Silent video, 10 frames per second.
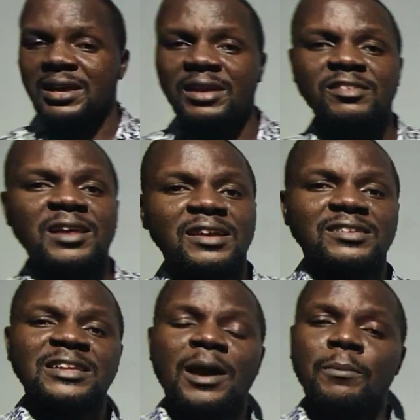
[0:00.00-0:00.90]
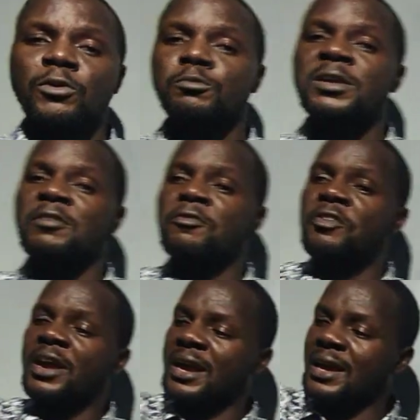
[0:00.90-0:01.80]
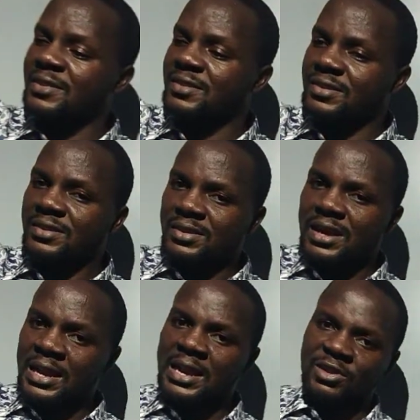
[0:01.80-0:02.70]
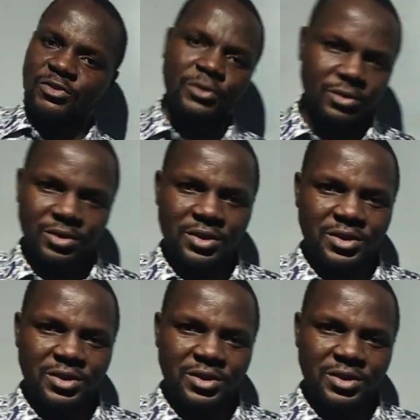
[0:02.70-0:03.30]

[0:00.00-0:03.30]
is that there must be a vacant electron.